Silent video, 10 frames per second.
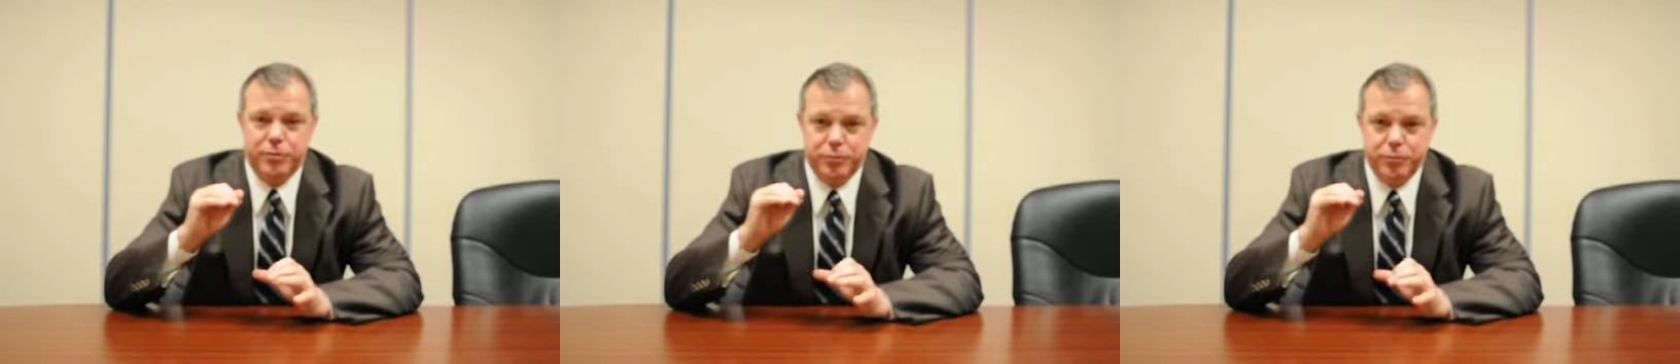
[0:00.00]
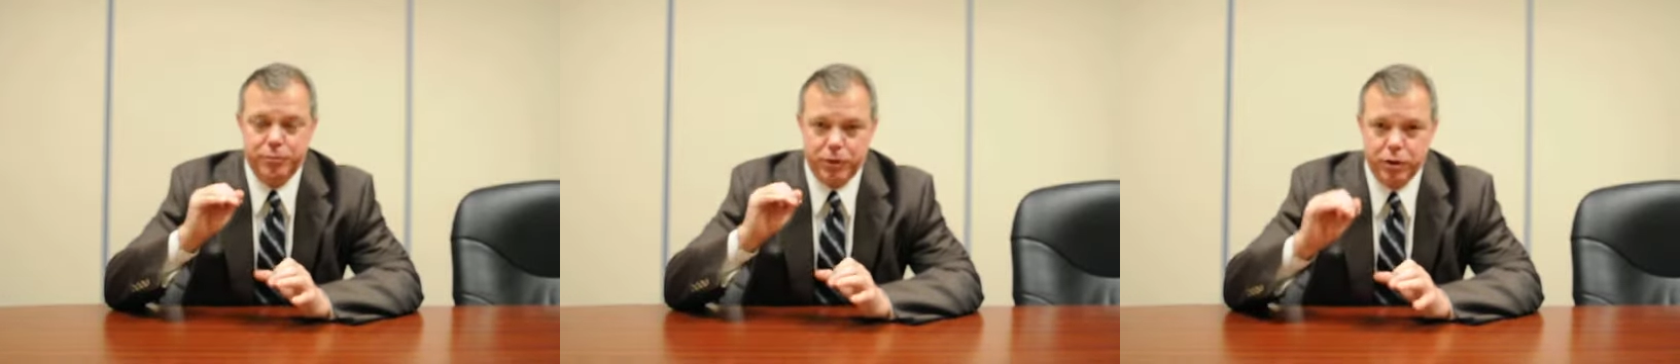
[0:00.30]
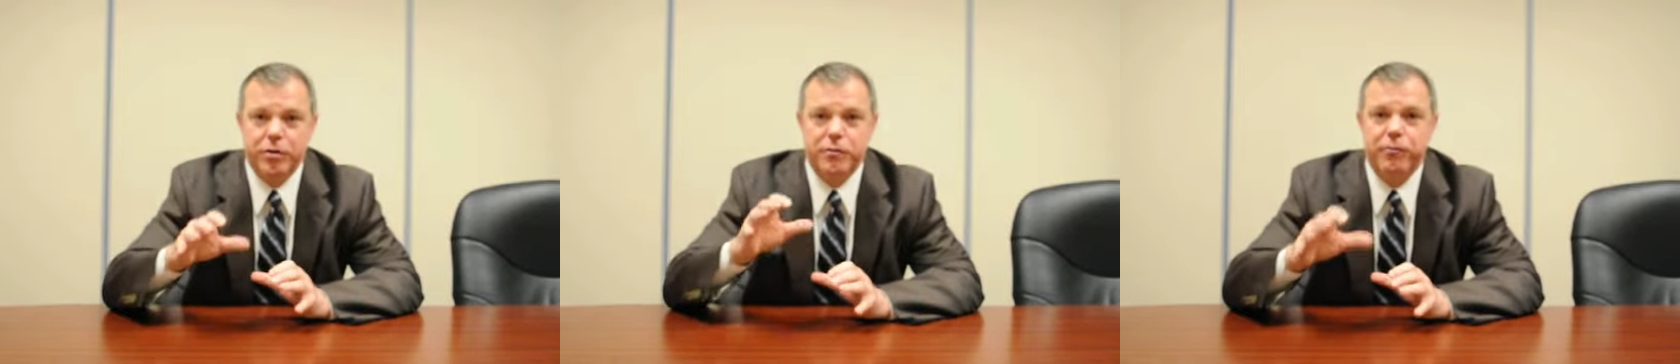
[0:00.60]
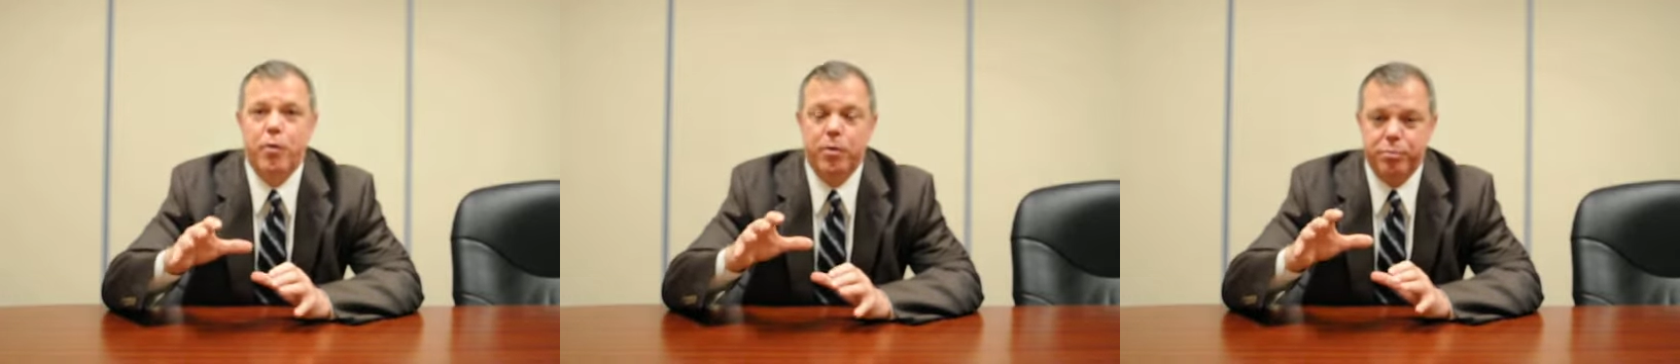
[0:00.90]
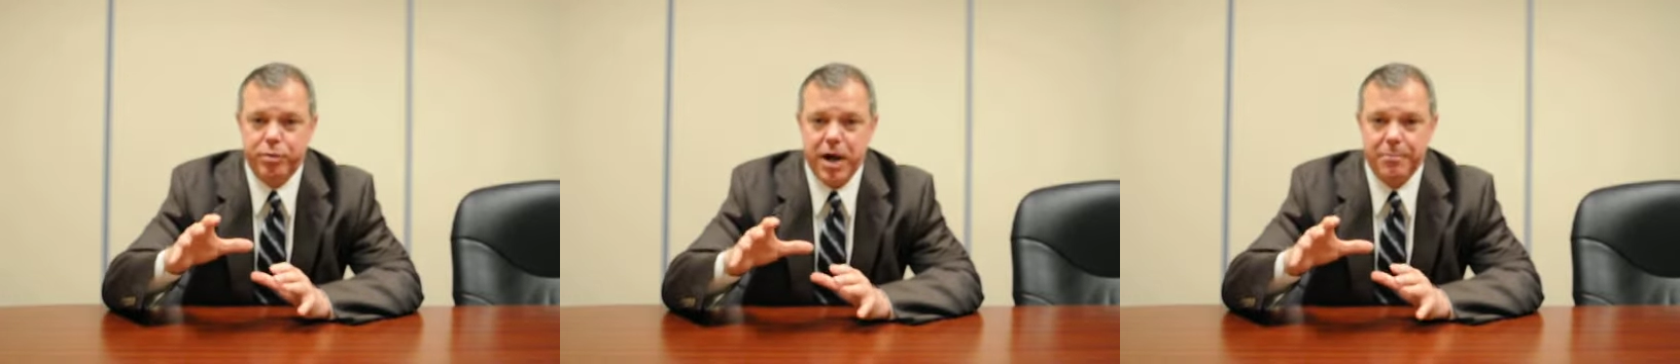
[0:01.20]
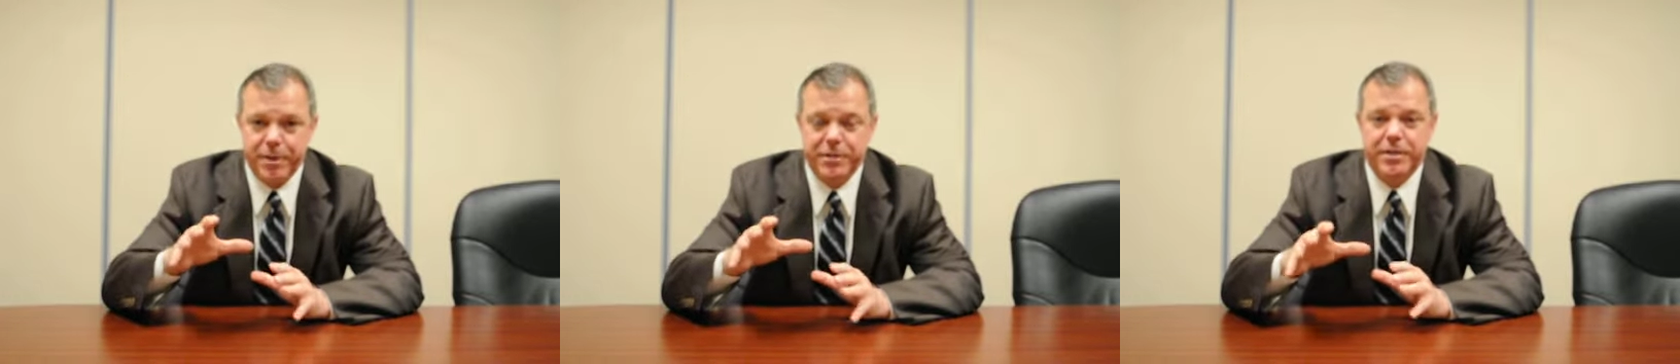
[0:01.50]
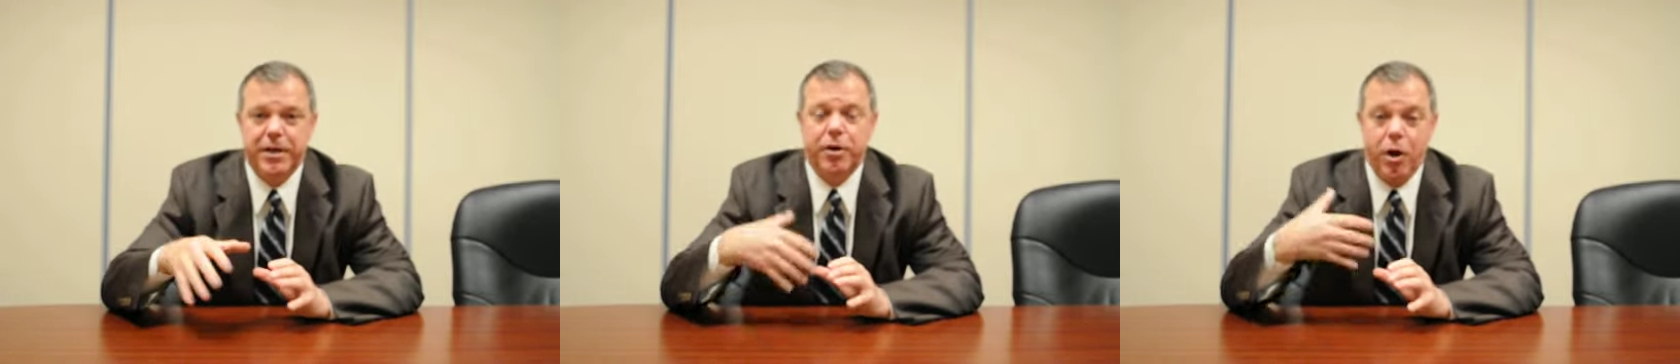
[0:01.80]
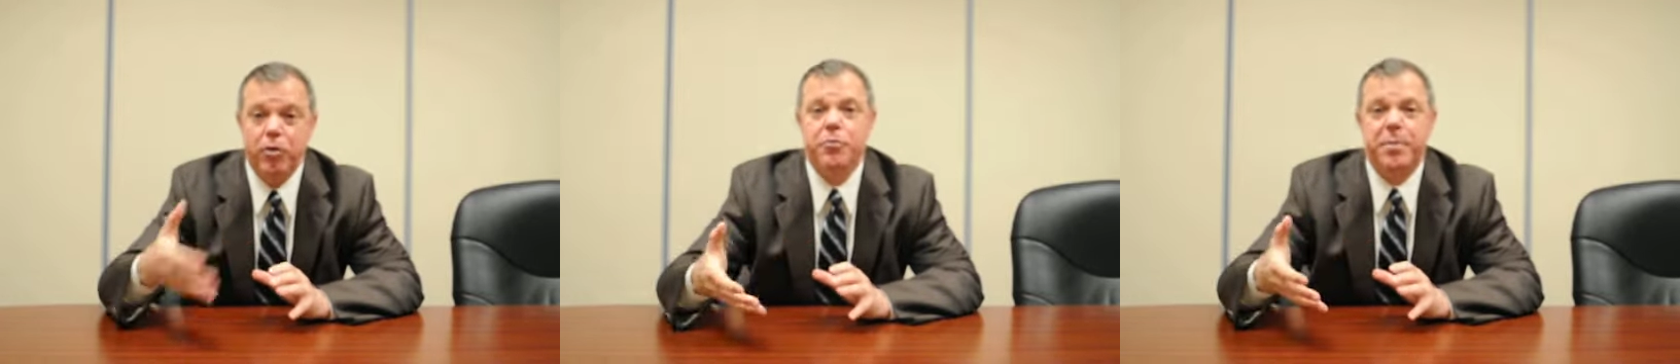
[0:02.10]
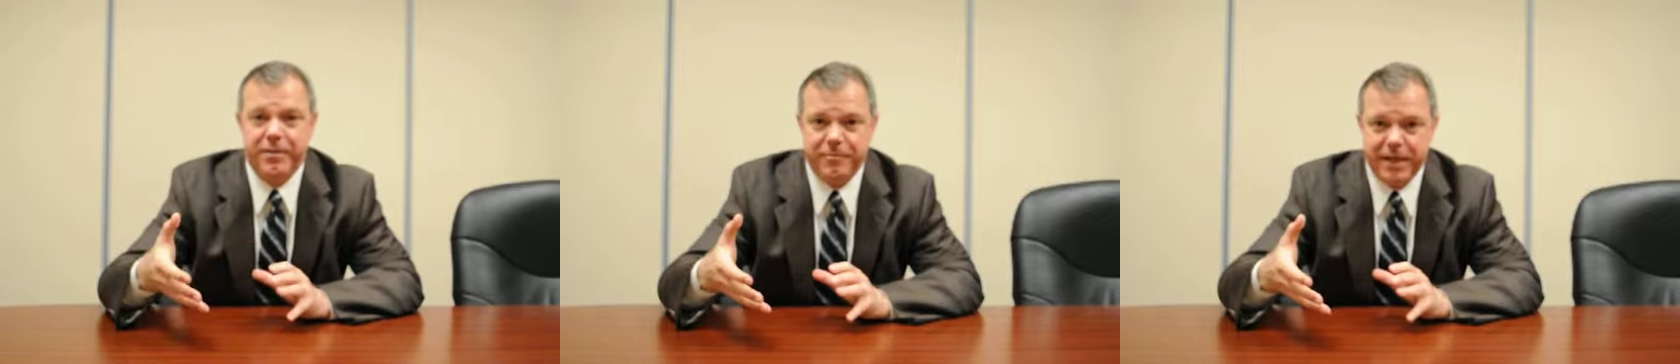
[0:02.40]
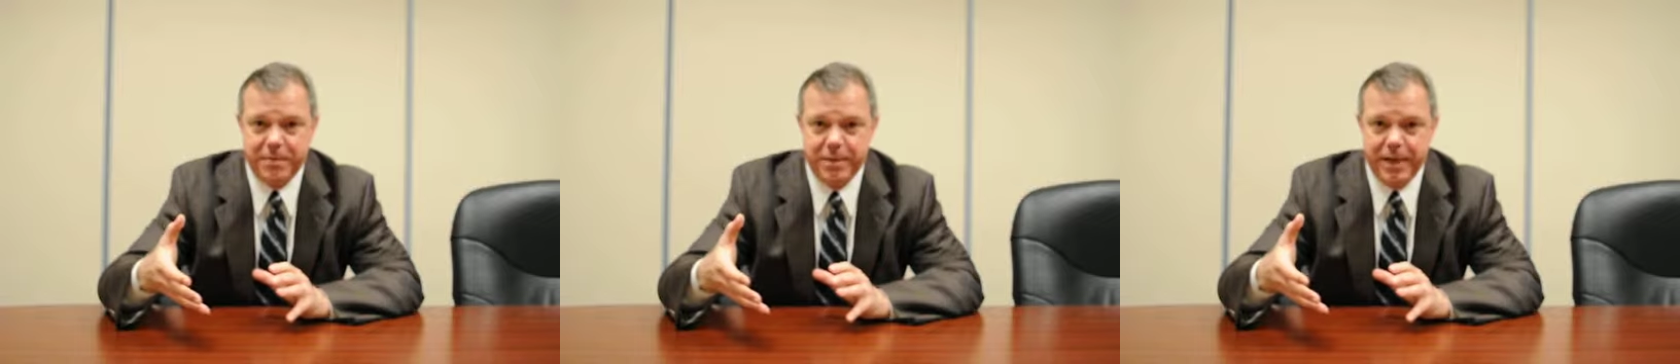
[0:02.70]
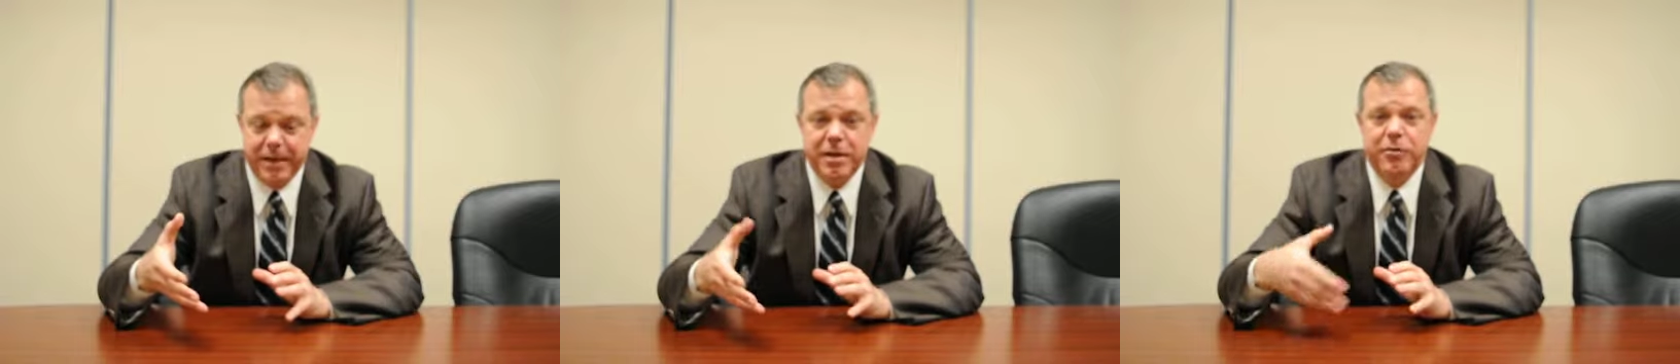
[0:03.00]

look for properties that are owned by Fannie Mae